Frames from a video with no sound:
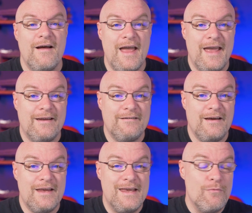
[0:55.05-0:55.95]
And
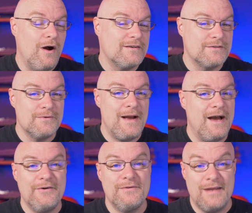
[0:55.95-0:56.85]
he walks through
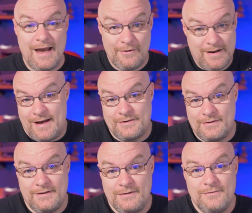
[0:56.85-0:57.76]
how, how to
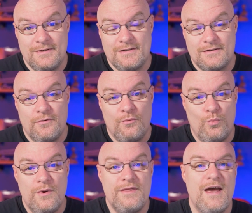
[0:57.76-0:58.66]
actually do this
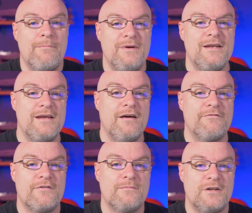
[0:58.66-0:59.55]
with that P D F
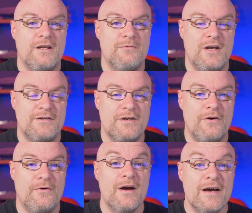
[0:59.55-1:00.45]
from the W H
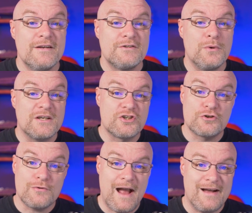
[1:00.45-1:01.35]
O to
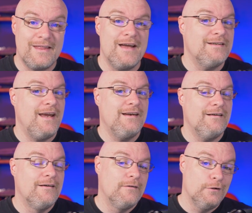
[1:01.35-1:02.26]
extract that
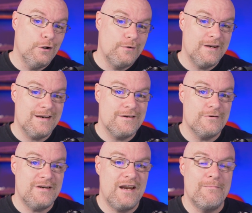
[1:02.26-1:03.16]
data, load it into your
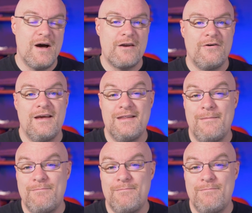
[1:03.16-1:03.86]
data model, and then